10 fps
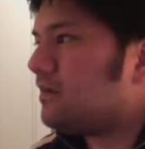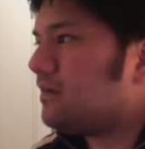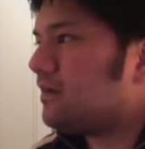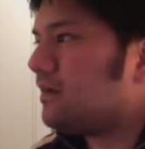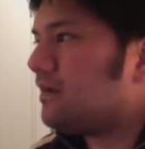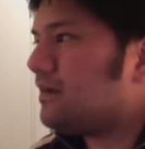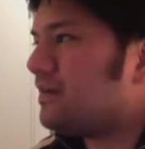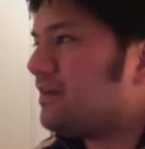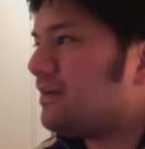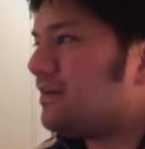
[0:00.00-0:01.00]
Oh, you
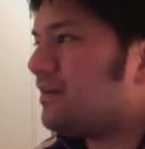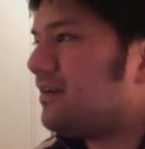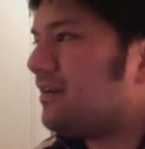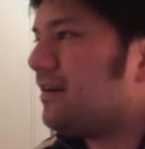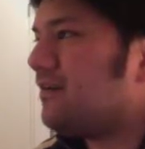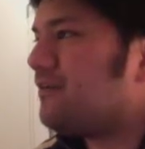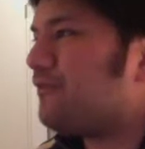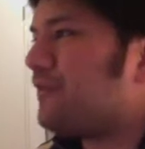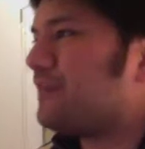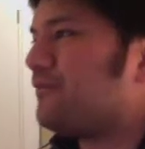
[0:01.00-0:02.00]
gonna kill... Oh, are you
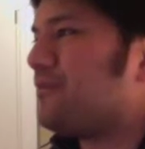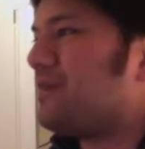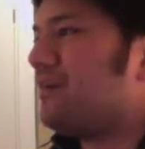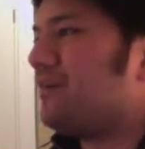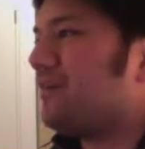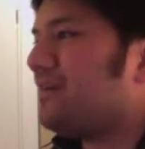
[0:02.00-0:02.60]
fucking for real?